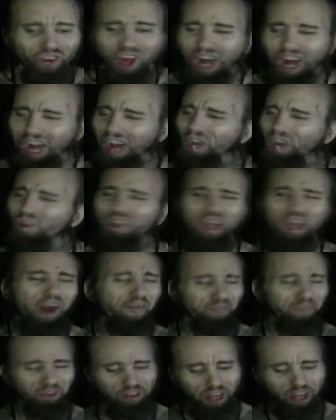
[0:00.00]
I don't care
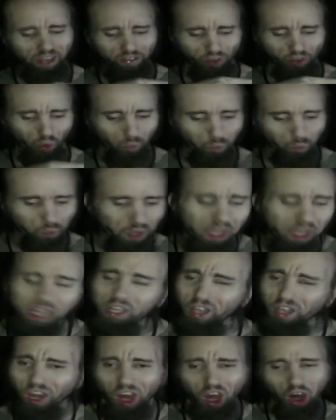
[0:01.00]
if it takes a week,
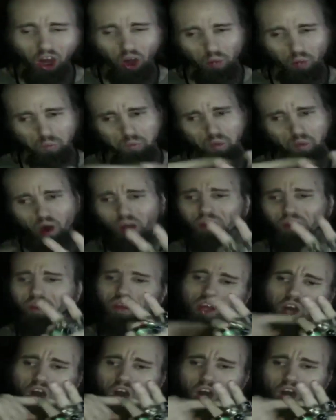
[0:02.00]
a month,
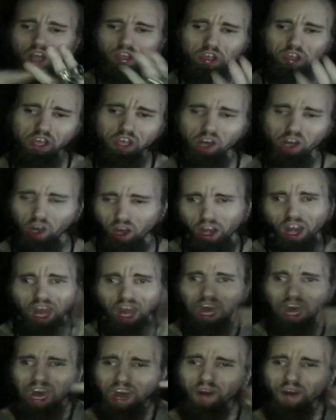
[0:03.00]
a year.
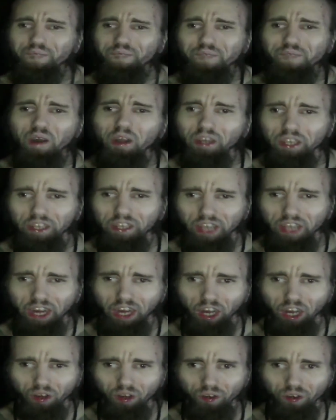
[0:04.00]
I don't fucking
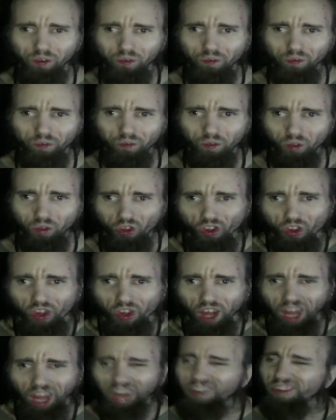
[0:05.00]
care.
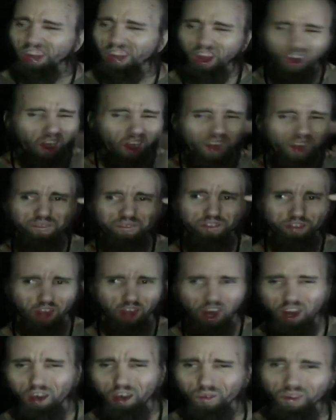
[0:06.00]
Until I'm
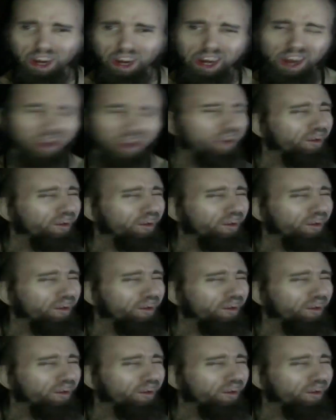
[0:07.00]
exonerated